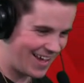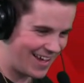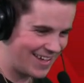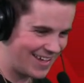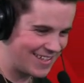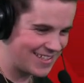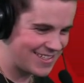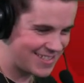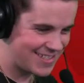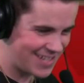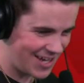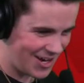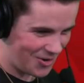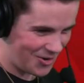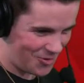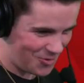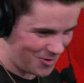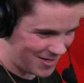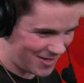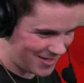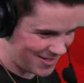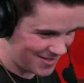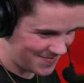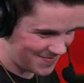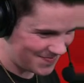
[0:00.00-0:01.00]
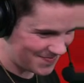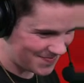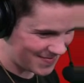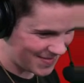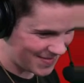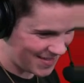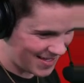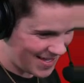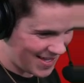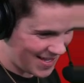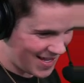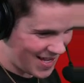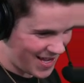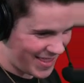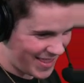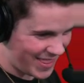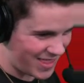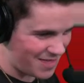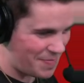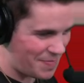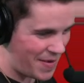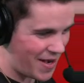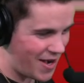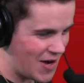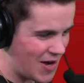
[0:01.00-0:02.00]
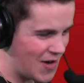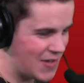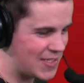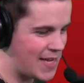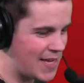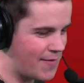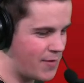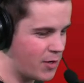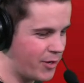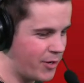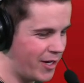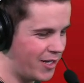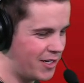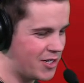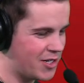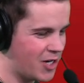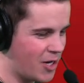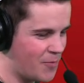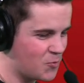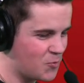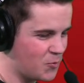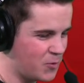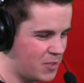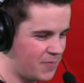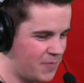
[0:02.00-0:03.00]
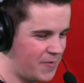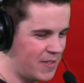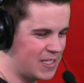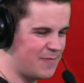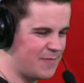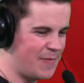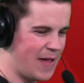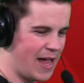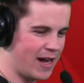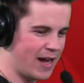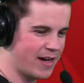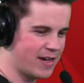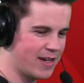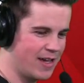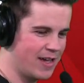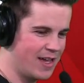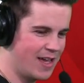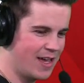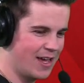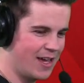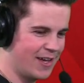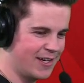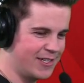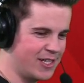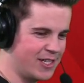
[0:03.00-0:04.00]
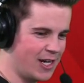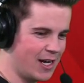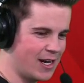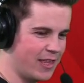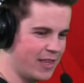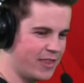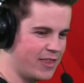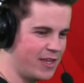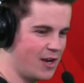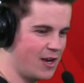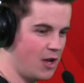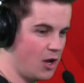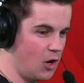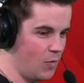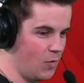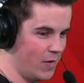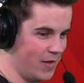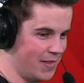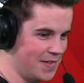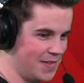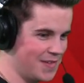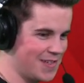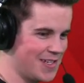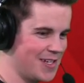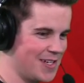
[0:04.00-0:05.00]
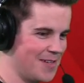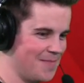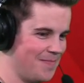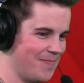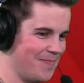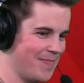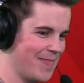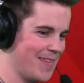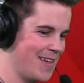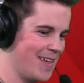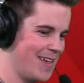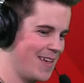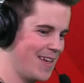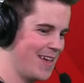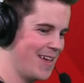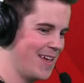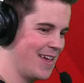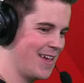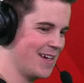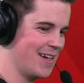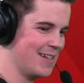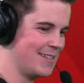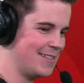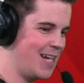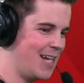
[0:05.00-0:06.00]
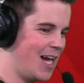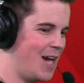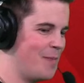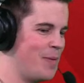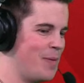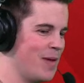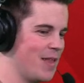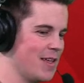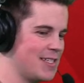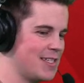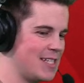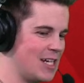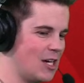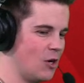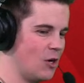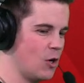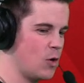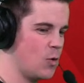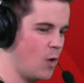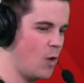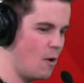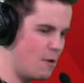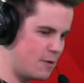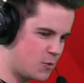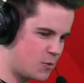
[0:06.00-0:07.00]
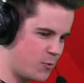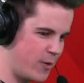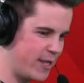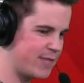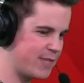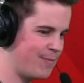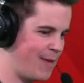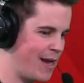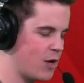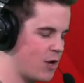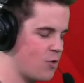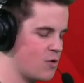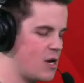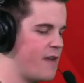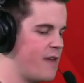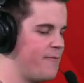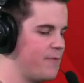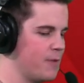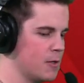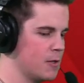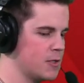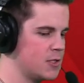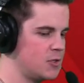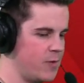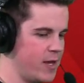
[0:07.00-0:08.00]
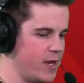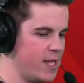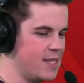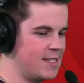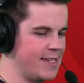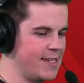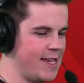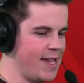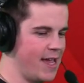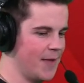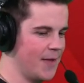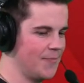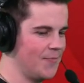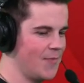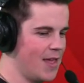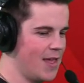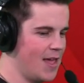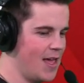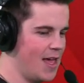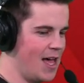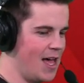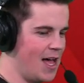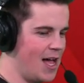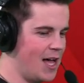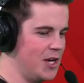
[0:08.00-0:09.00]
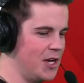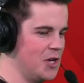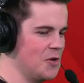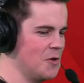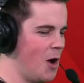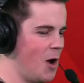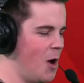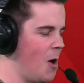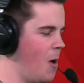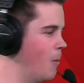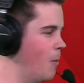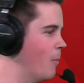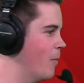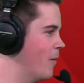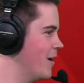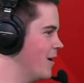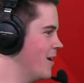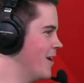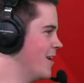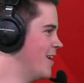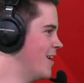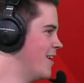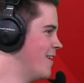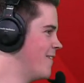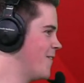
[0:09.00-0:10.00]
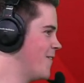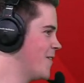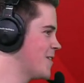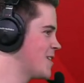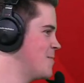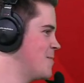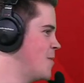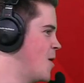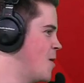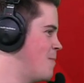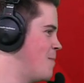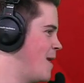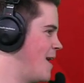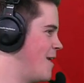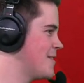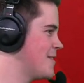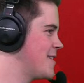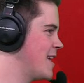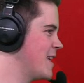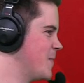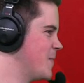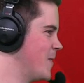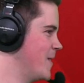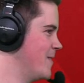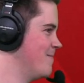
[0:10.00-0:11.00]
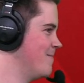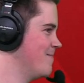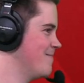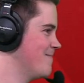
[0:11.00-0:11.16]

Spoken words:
So, the Bears have agreed to terms with the defensive back Jonathan Owens. Tom Pelissero quote tweets Mike Garofalo's tweet saying, "A new home for Simone Biles' husband."